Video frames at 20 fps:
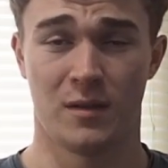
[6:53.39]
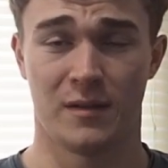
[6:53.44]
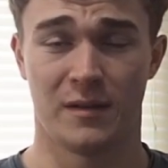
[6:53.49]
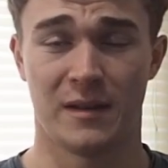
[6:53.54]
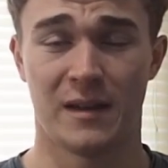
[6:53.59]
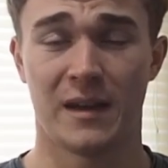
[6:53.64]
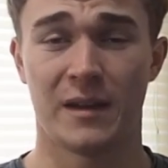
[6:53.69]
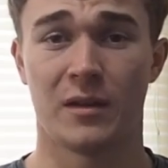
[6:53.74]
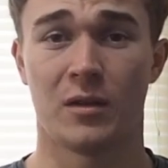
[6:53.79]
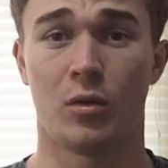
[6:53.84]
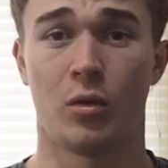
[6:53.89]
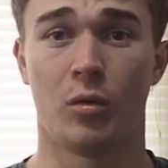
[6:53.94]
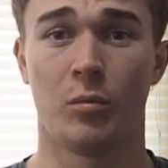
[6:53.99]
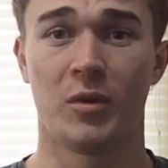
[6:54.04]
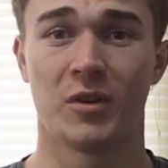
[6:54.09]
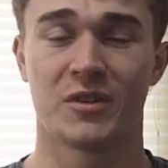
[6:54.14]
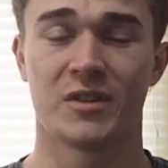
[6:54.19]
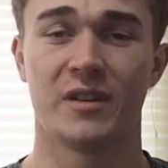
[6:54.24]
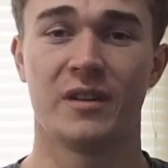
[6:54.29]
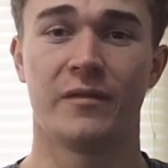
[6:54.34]
not a whole
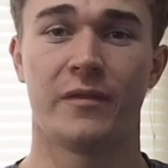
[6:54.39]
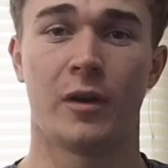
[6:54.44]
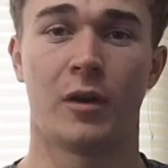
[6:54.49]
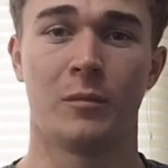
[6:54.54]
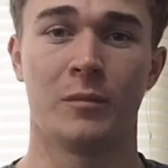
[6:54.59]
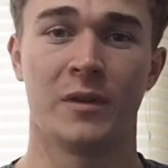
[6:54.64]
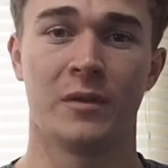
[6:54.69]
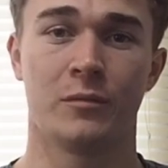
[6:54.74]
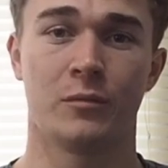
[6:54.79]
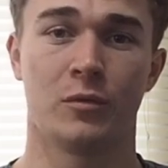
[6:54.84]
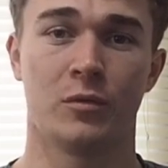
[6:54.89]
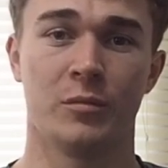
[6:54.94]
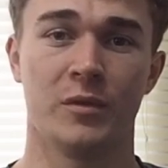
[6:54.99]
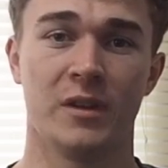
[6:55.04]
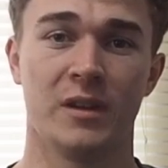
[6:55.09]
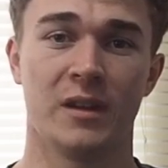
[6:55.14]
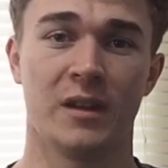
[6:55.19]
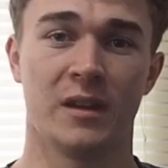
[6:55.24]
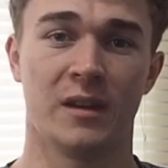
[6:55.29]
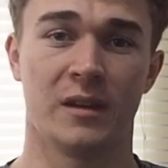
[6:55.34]
bunch of development will
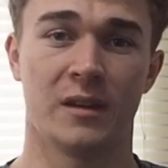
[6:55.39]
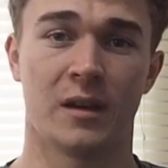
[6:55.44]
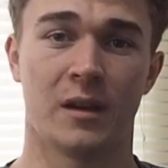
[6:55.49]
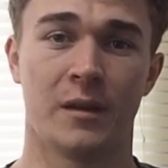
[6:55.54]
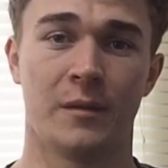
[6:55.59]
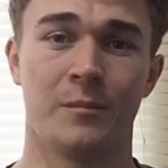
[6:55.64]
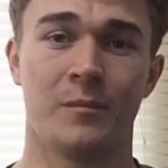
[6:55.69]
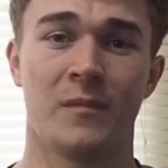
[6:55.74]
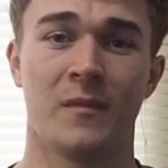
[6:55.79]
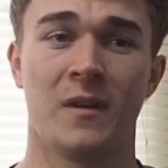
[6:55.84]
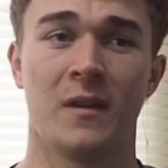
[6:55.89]
be getting done,